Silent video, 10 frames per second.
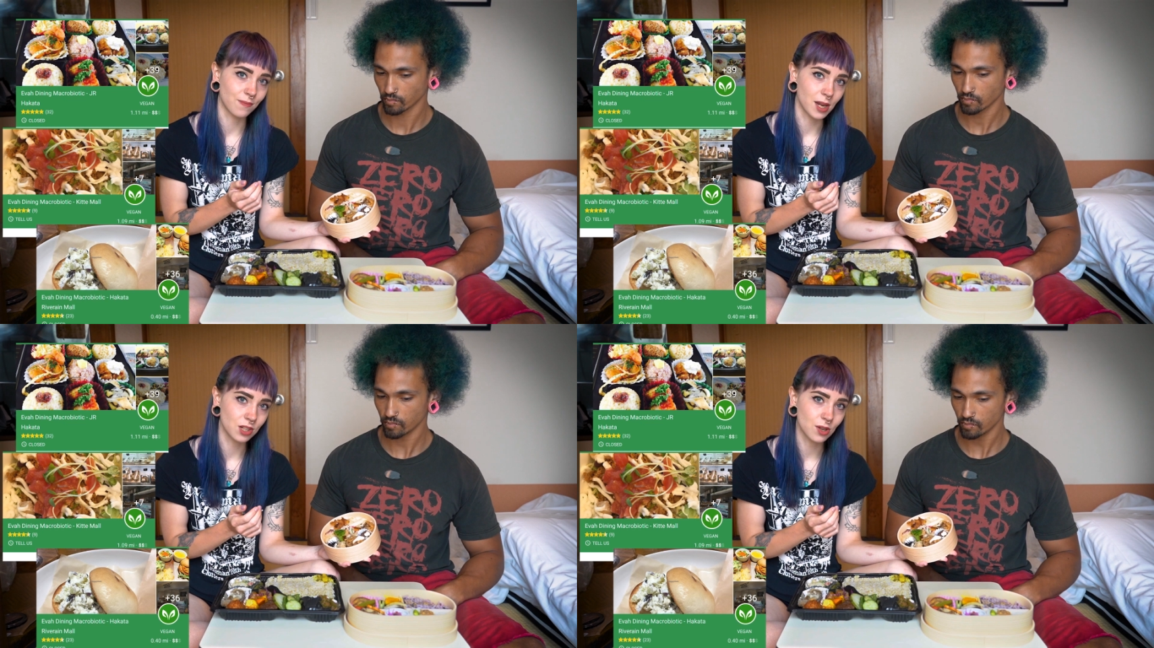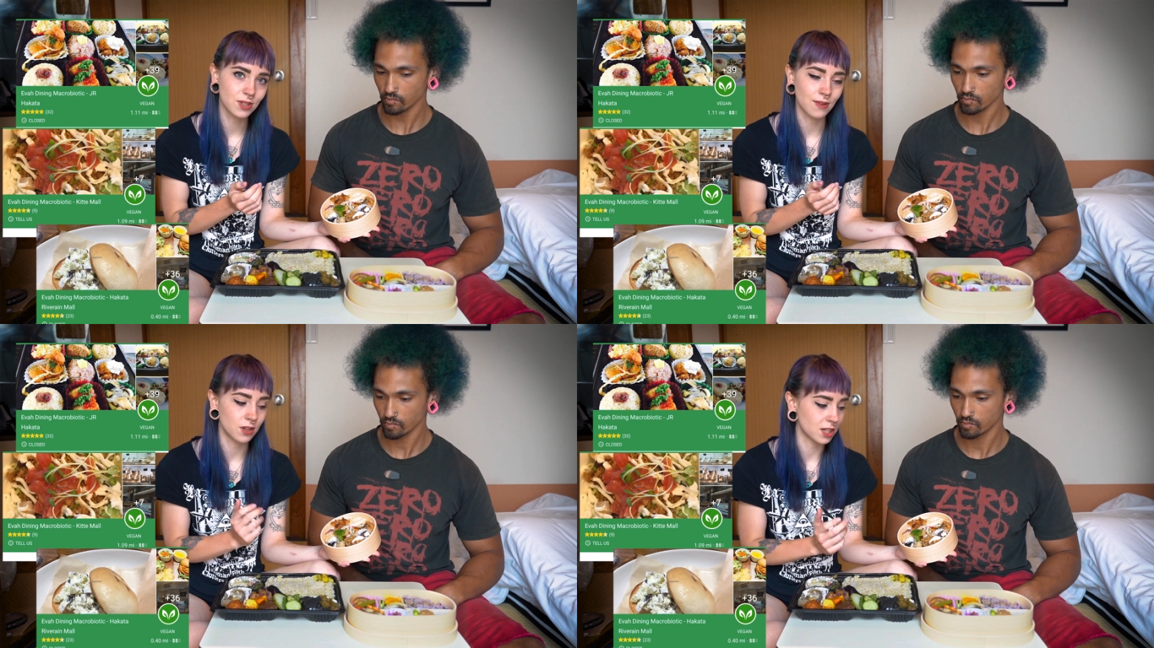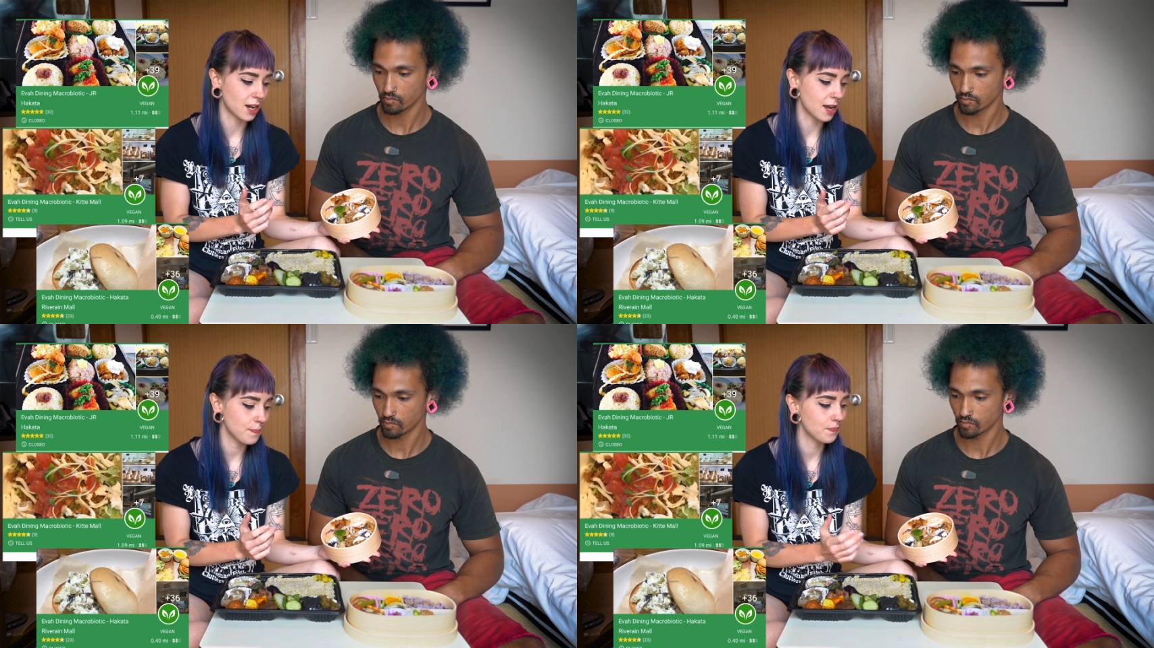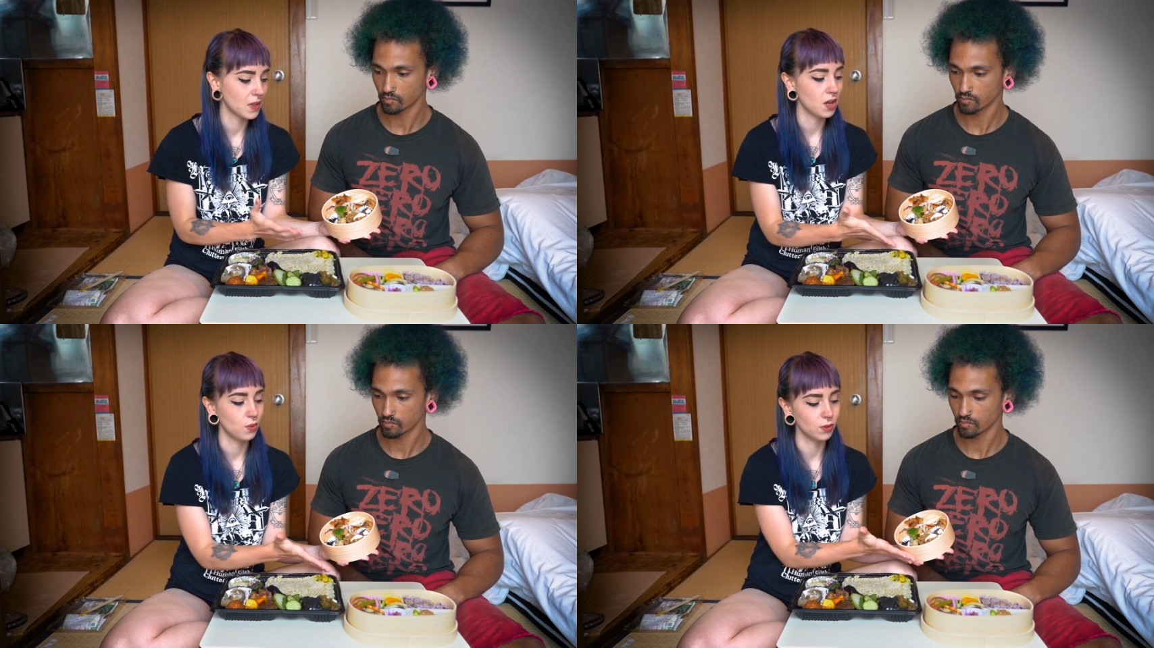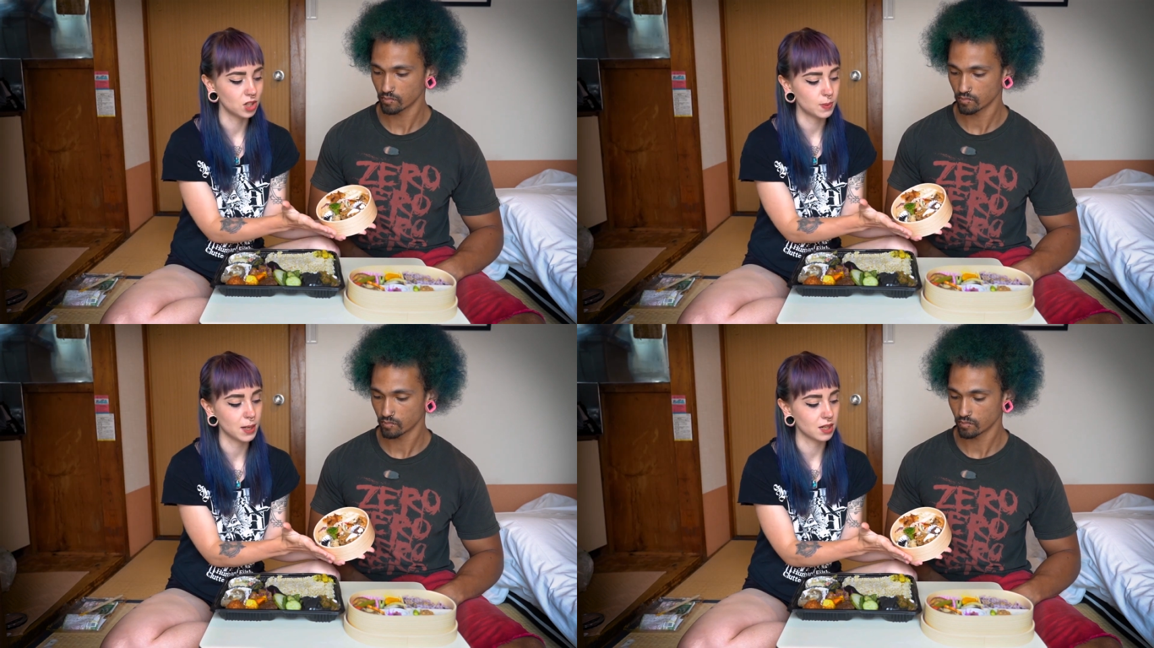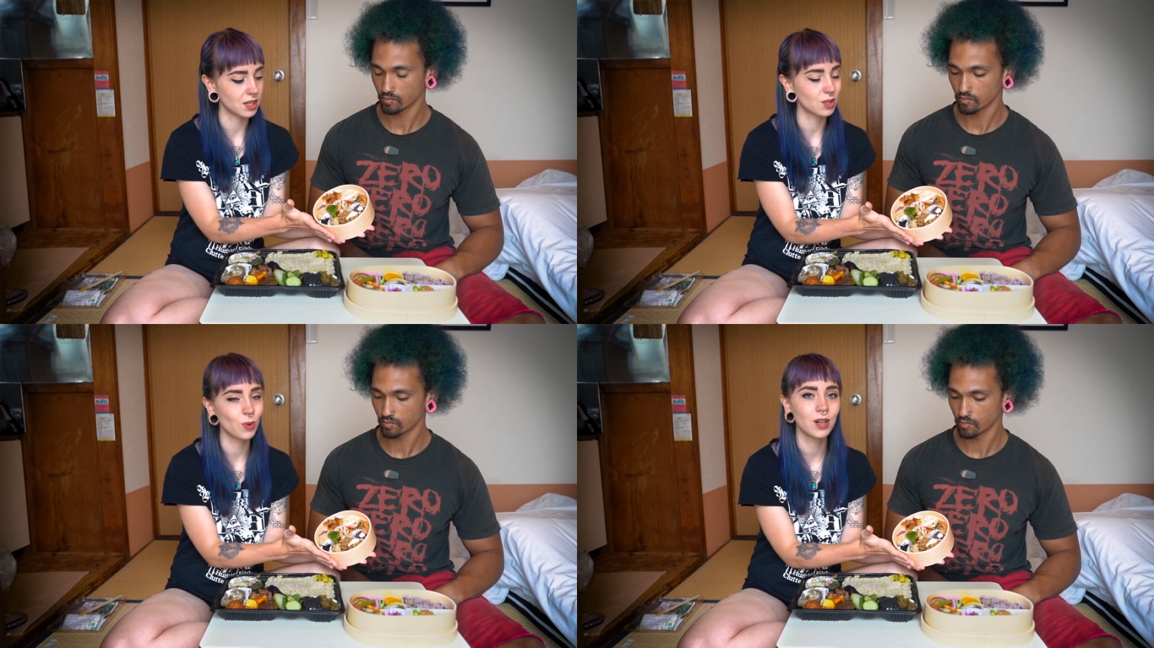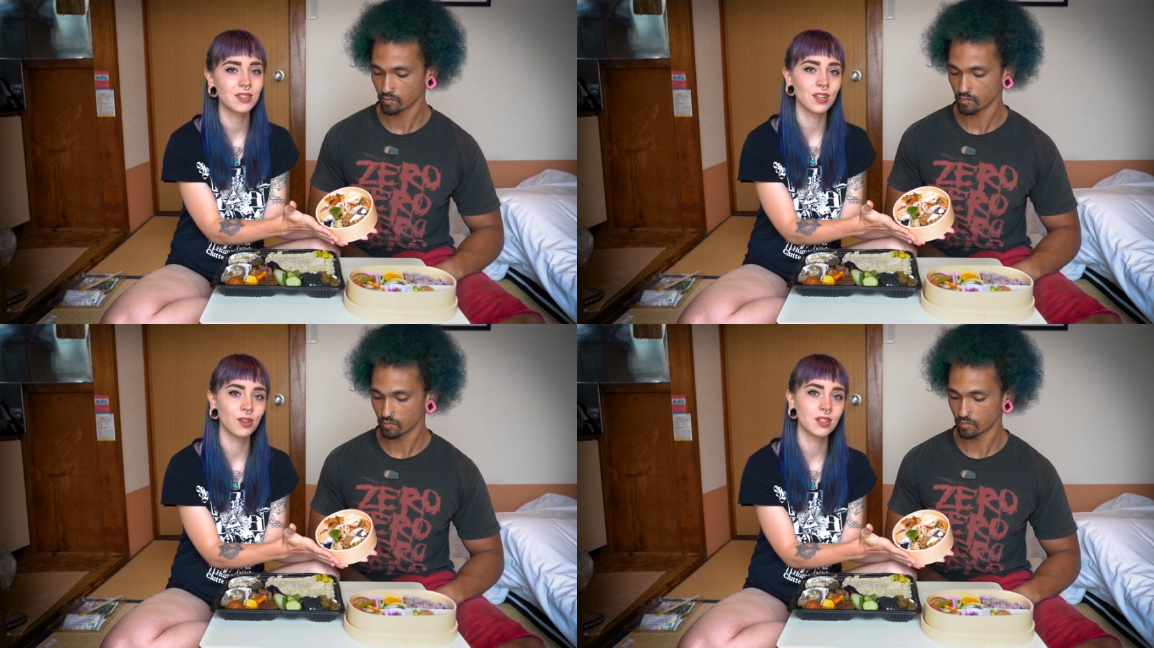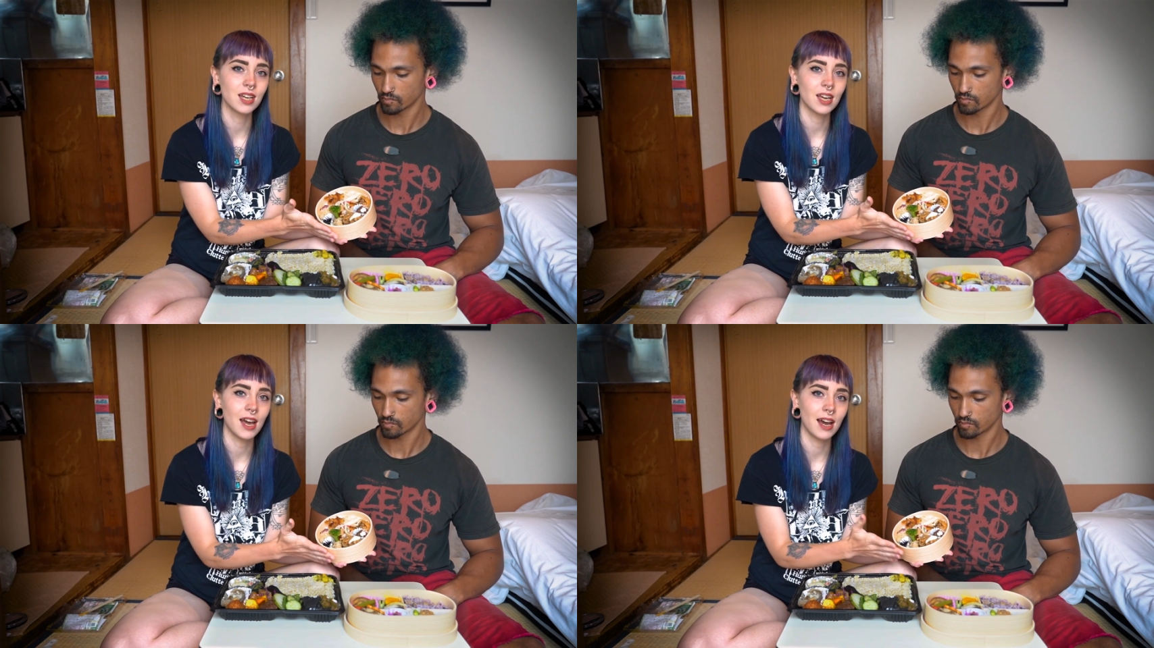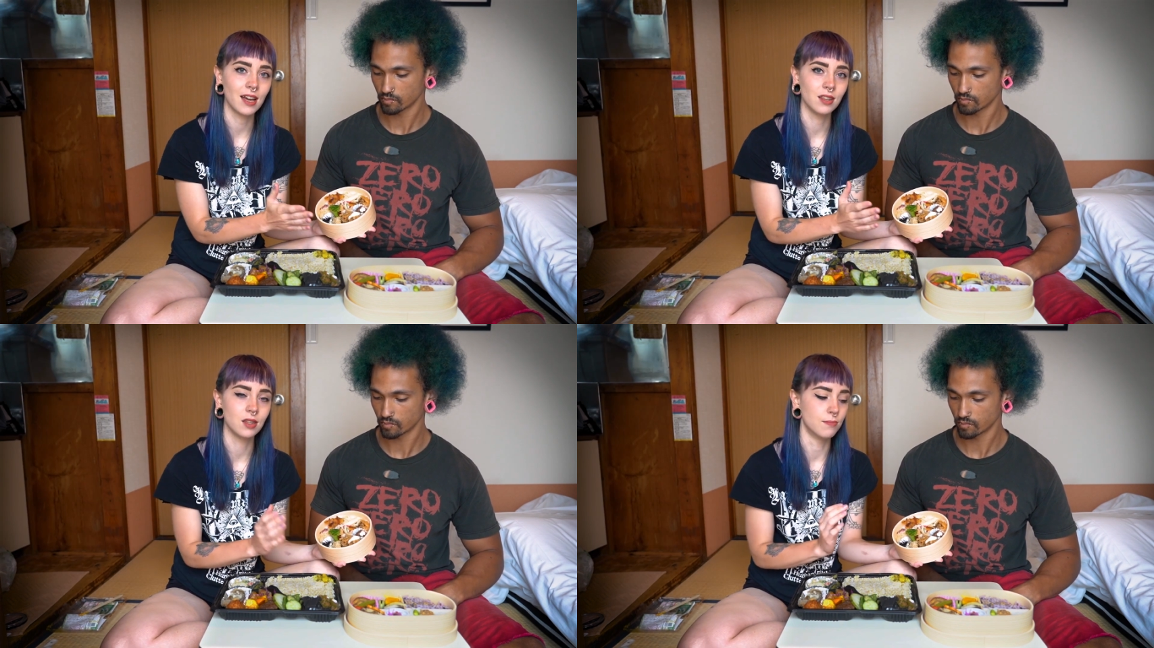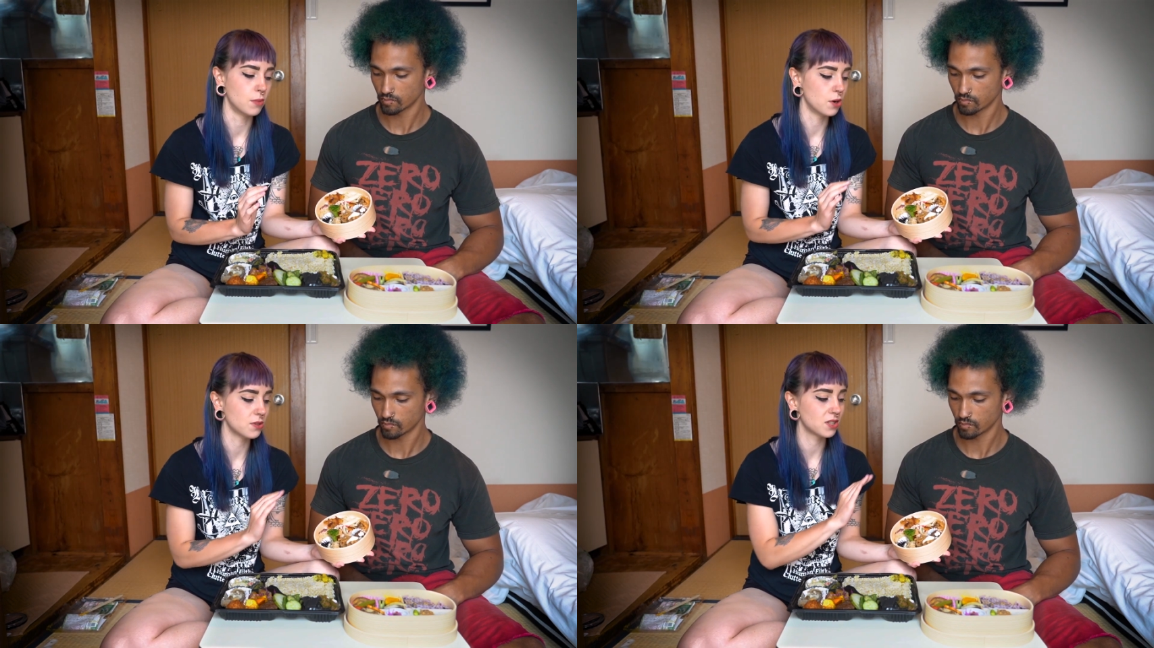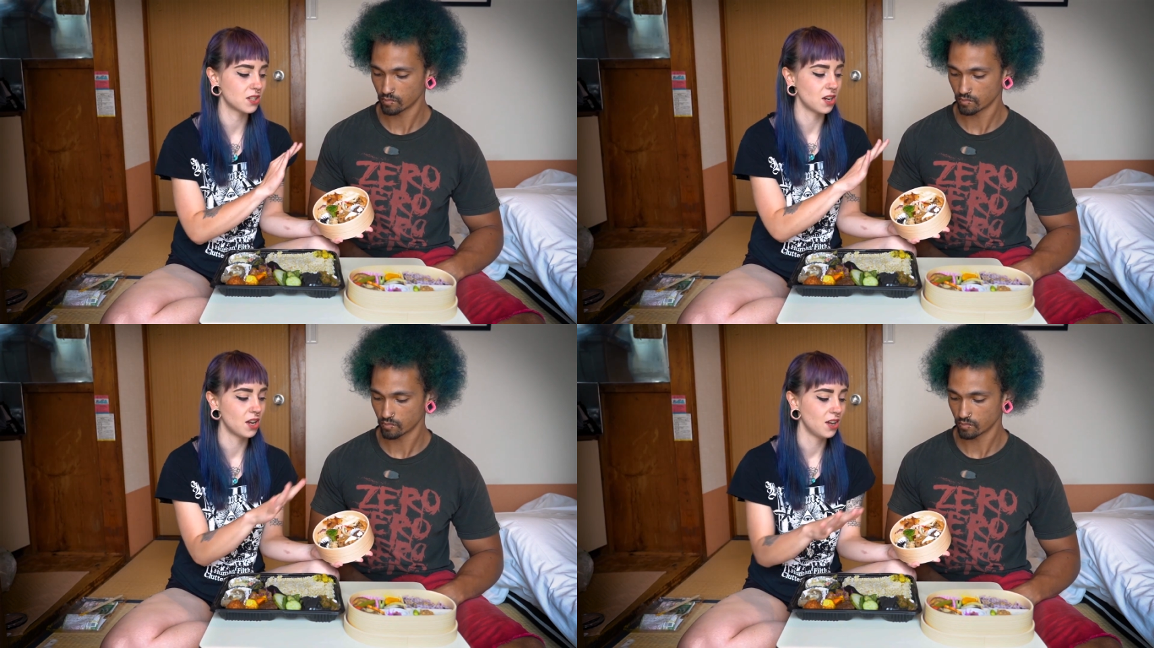Speaker 1: of bentos every time. We just picked this one because it looked like it had the most